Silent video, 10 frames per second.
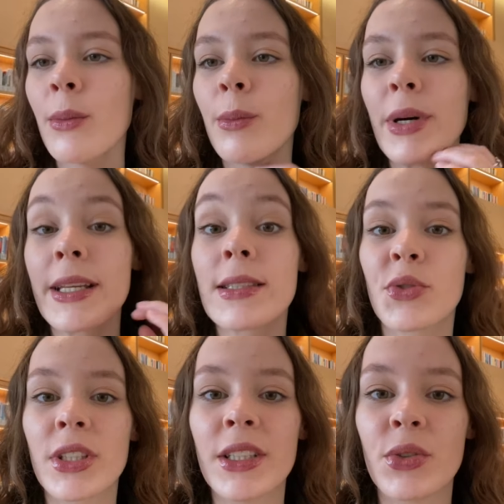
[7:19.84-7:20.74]
But it's
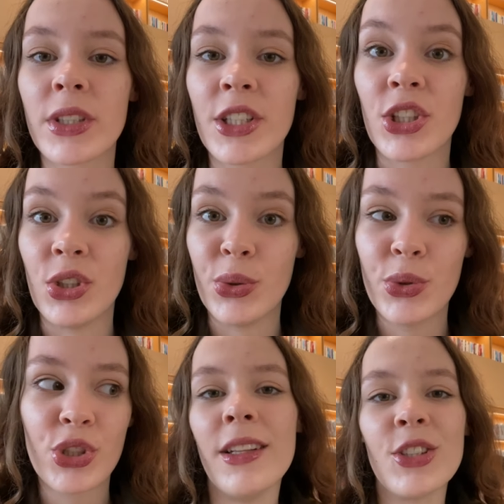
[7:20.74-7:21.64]
really, really
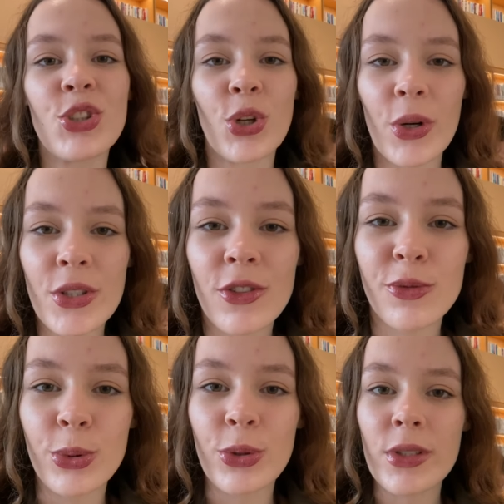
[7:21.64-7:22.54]
huge, and the choice
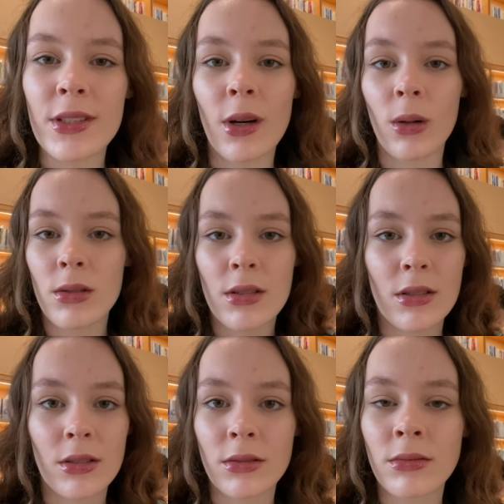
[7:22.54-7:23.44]
of books
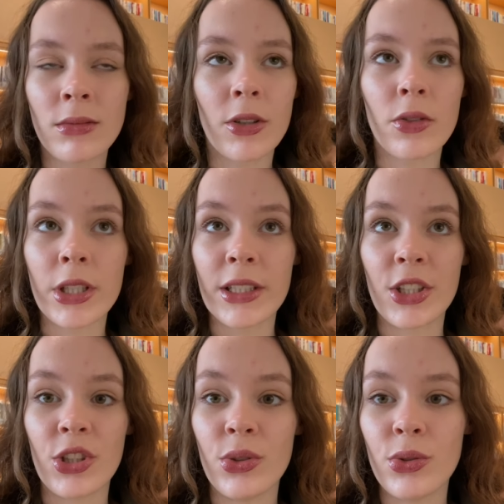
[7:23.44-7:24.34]
also really
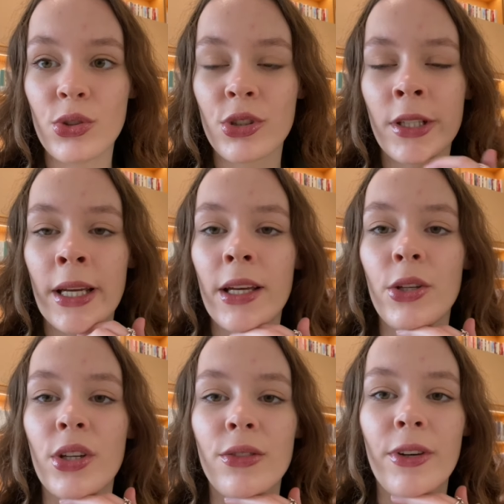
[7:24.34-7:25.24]
huge.
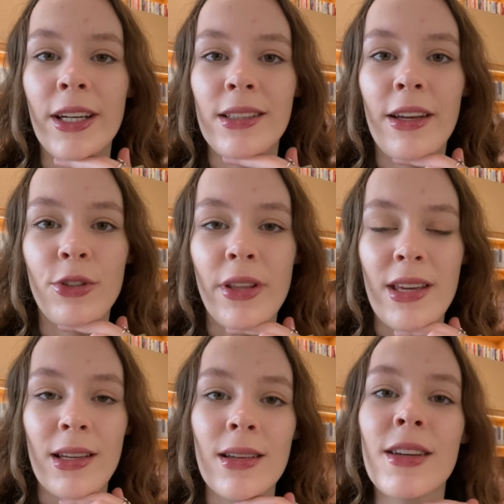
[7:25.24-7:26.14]
You can find
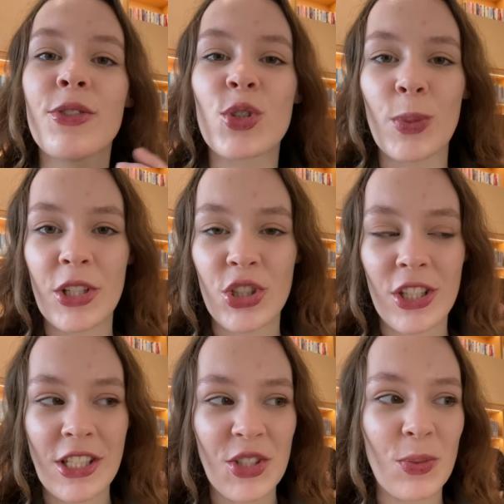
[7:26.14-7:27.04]
everything if you speak
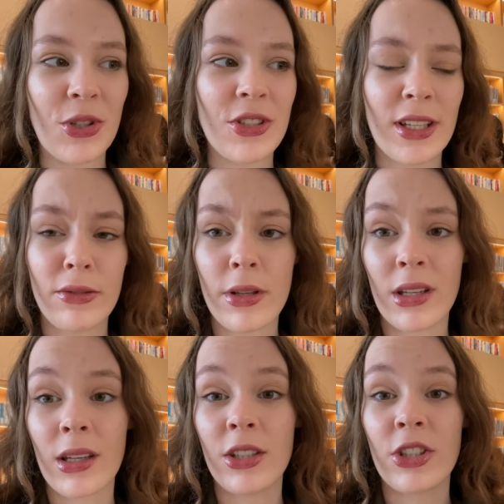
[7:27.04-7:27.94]
Chinese, because
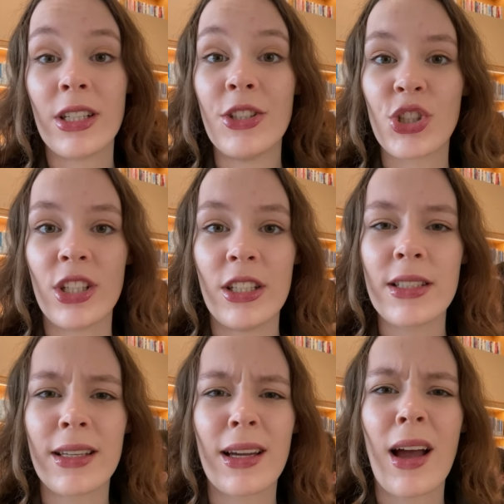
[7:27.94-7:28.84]
everything here in
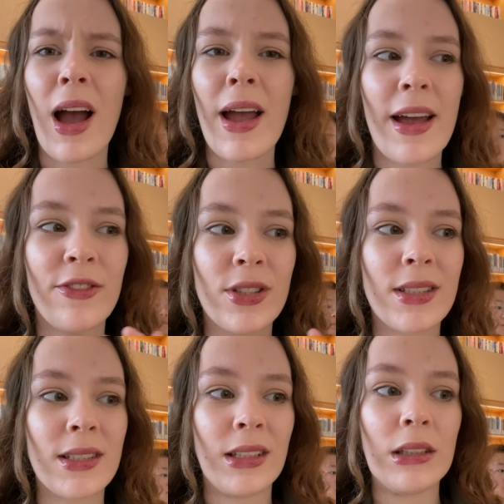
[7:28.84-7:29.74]
Chinese, I haven't
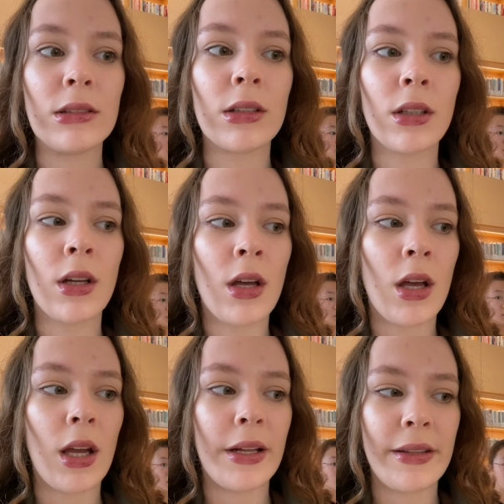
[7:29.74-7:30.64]
seen
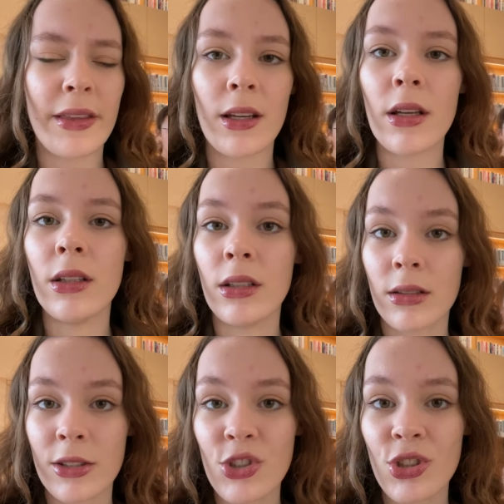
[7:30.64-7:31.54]
anything in
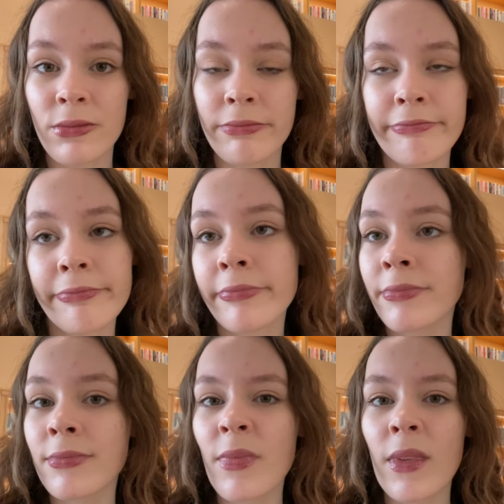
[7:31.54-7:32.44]
English.
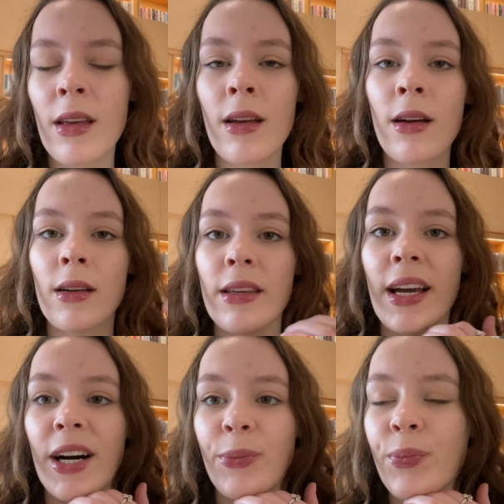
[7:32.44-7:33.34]

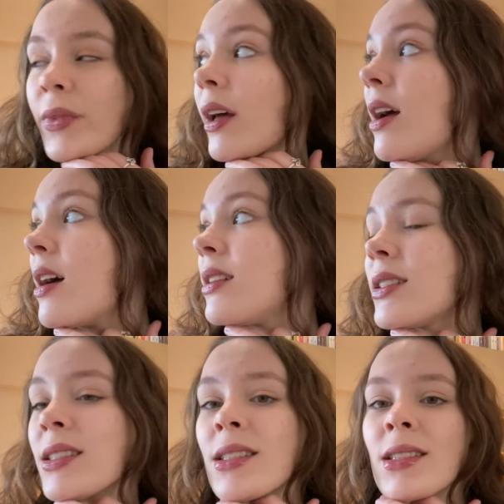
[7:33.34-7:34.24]
Yeah,
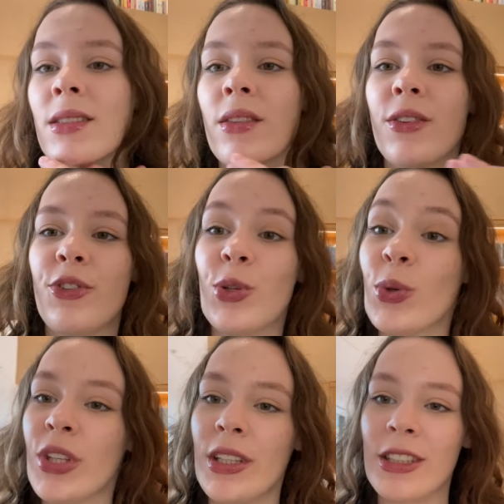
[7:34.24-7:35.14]
and the view
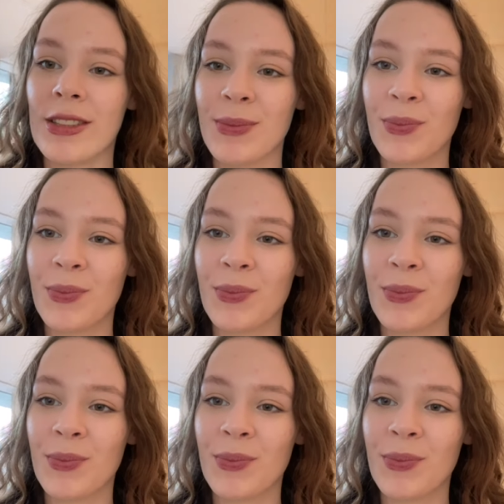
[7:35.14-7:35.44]
here